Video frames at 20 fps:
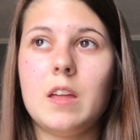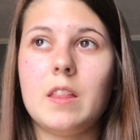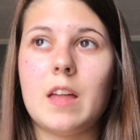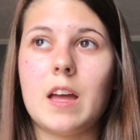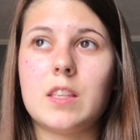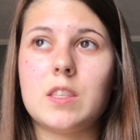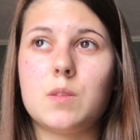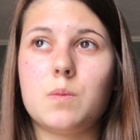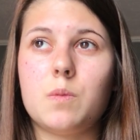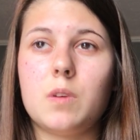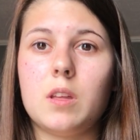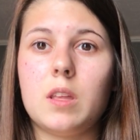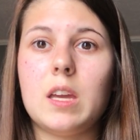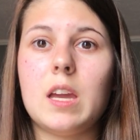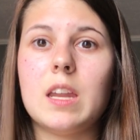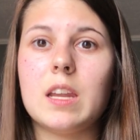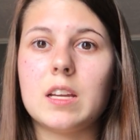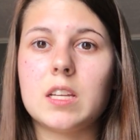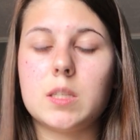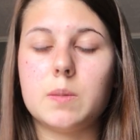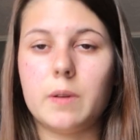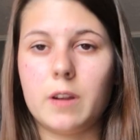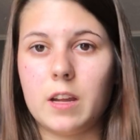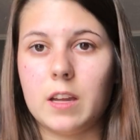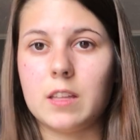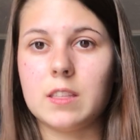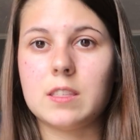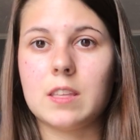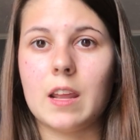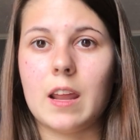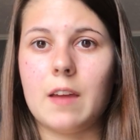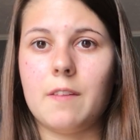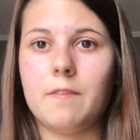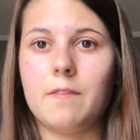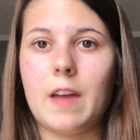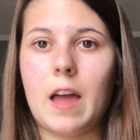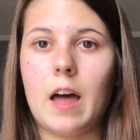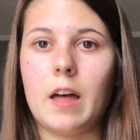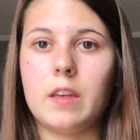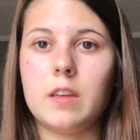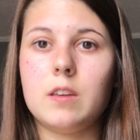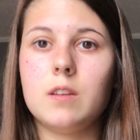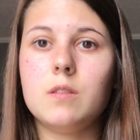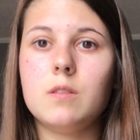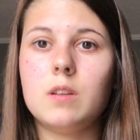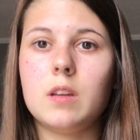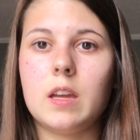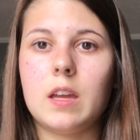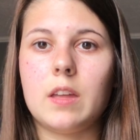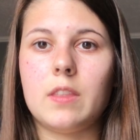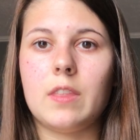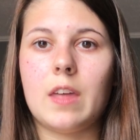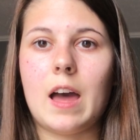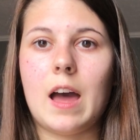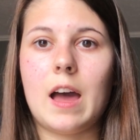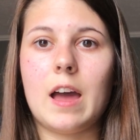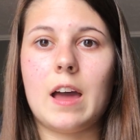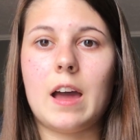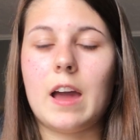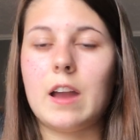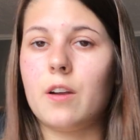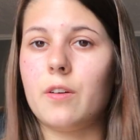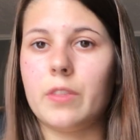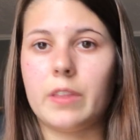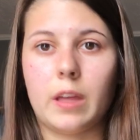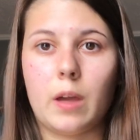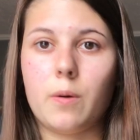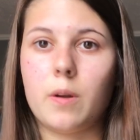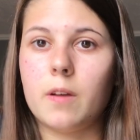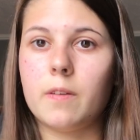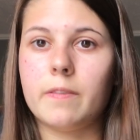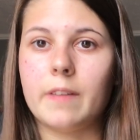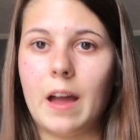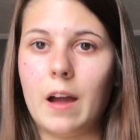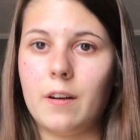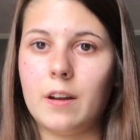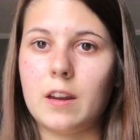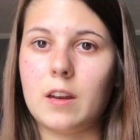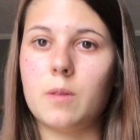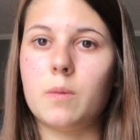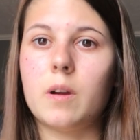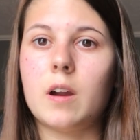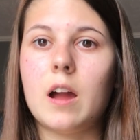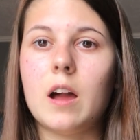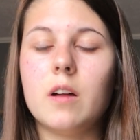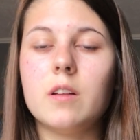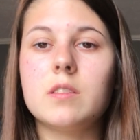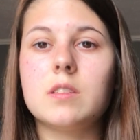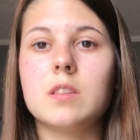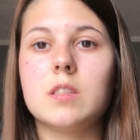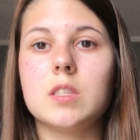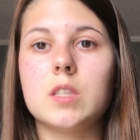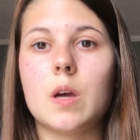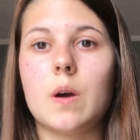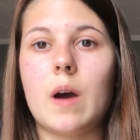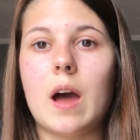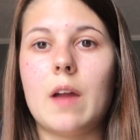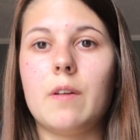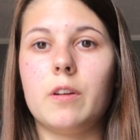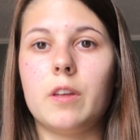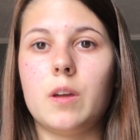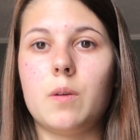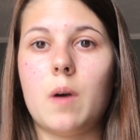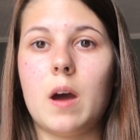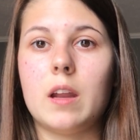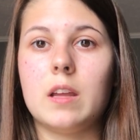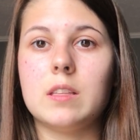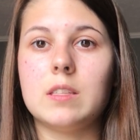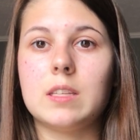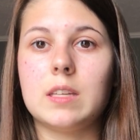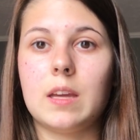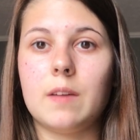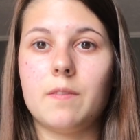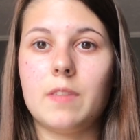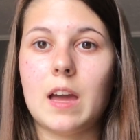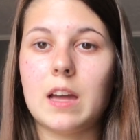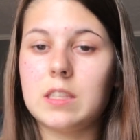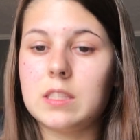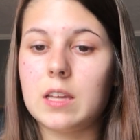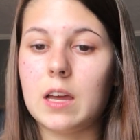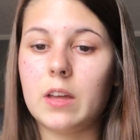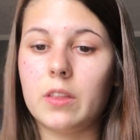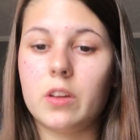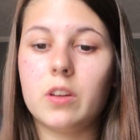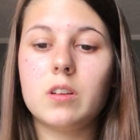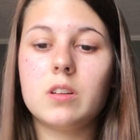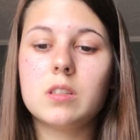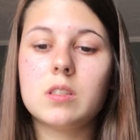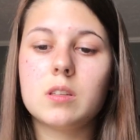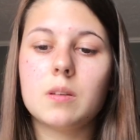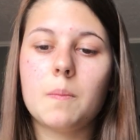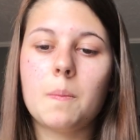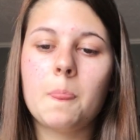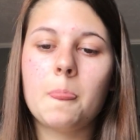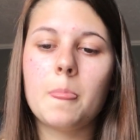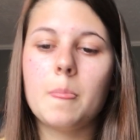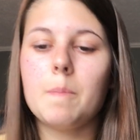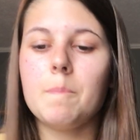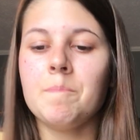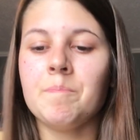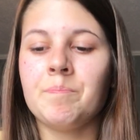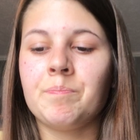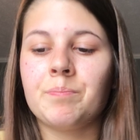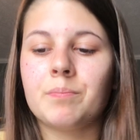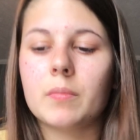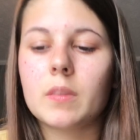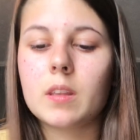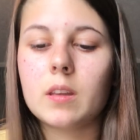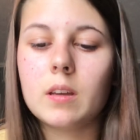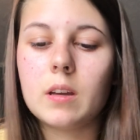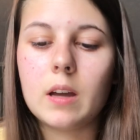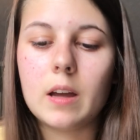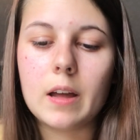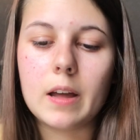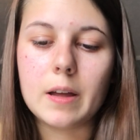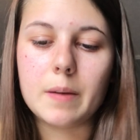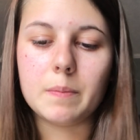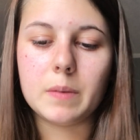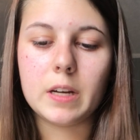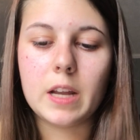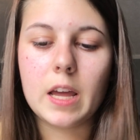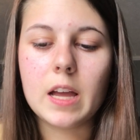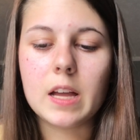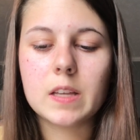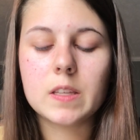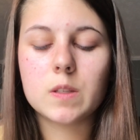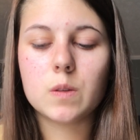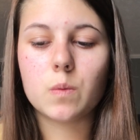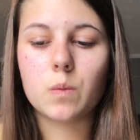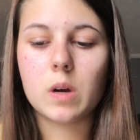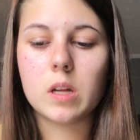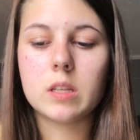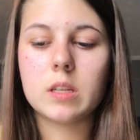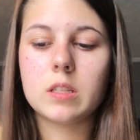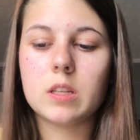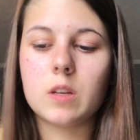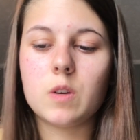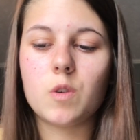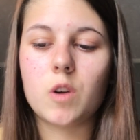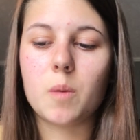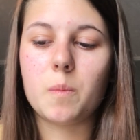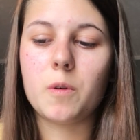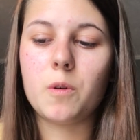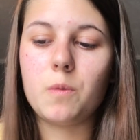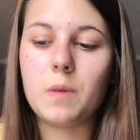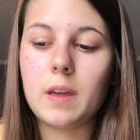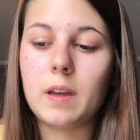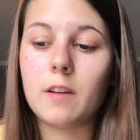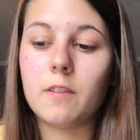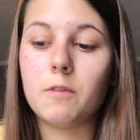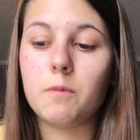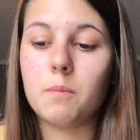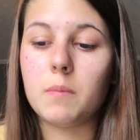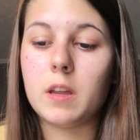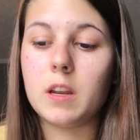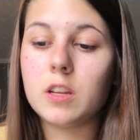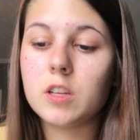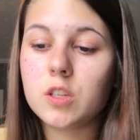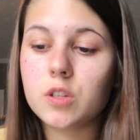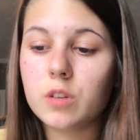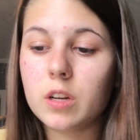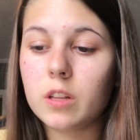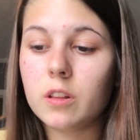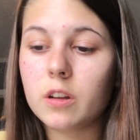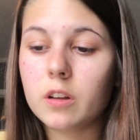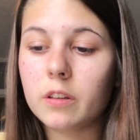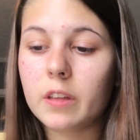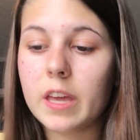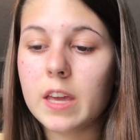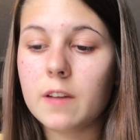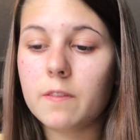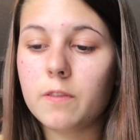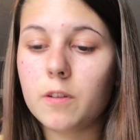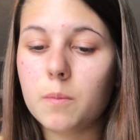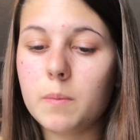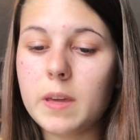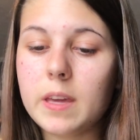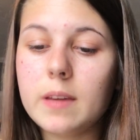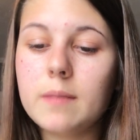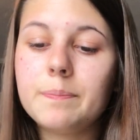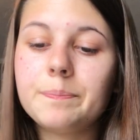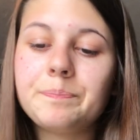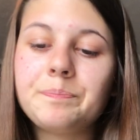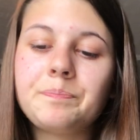That's really an experience that I valued and that I don't think I would have found anywhere else. And so I really wanted to give that to others. Next, what does a normal week of ministry look like for me?